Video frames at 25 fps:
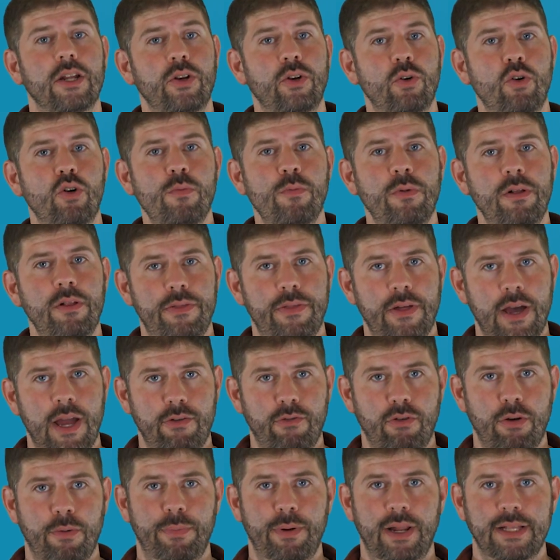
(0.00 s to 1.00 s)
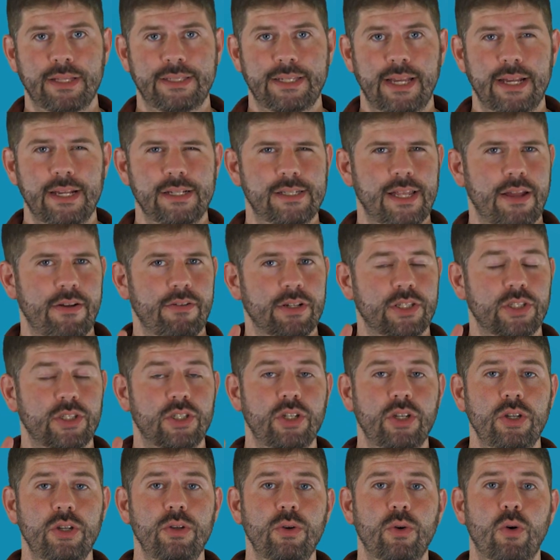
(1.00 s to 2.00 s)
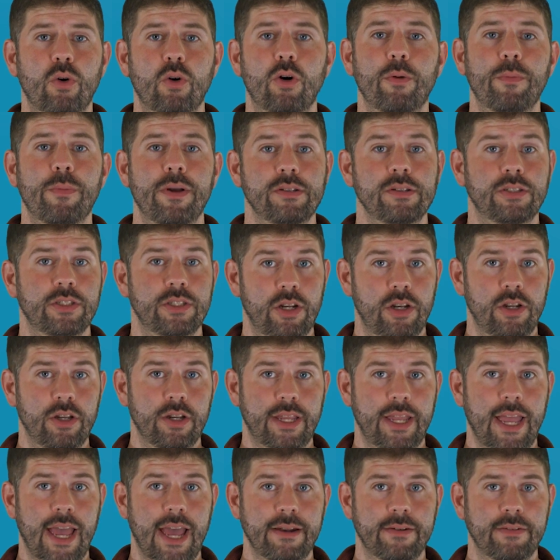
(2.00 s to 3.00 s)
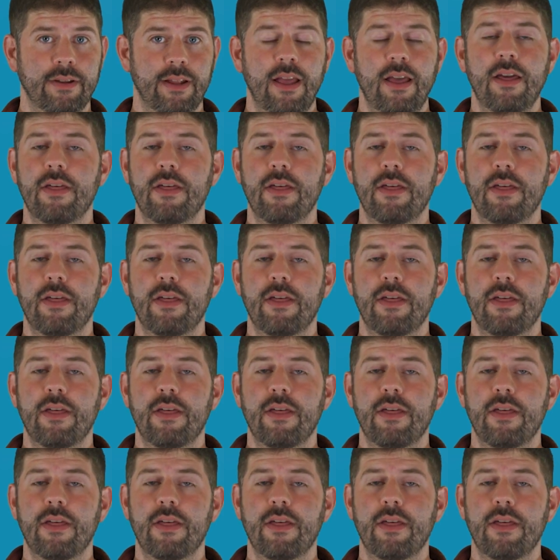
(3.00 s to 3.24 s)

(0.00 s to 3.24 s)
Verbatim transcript: a normal thyroid blood test, there are two hormones to look at: